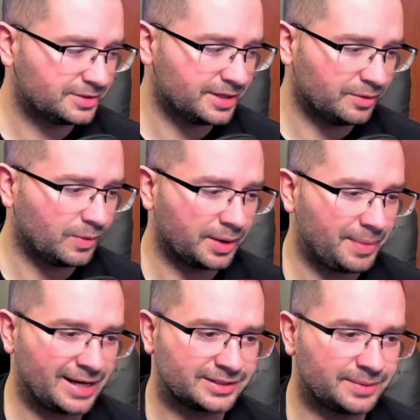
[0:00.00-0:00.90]
didn't want to
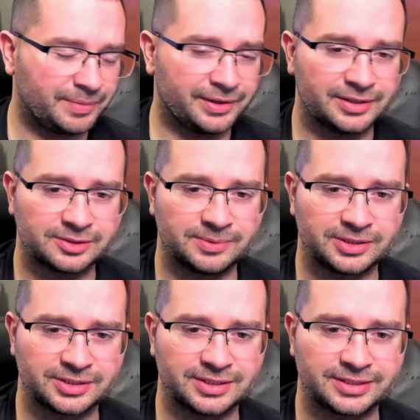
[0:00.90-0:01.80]
pass up on this
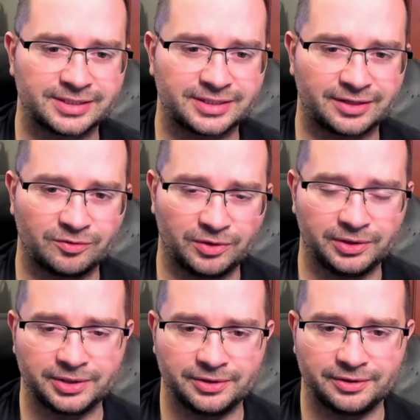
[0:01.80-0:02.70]
because this is a
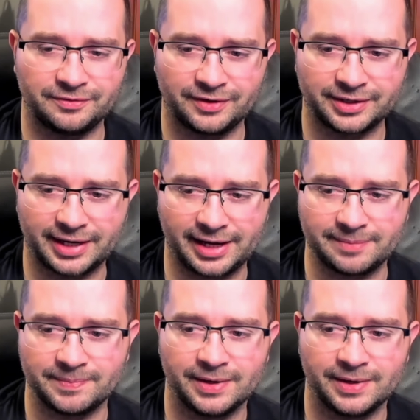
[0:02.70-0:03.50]
really good, fun game.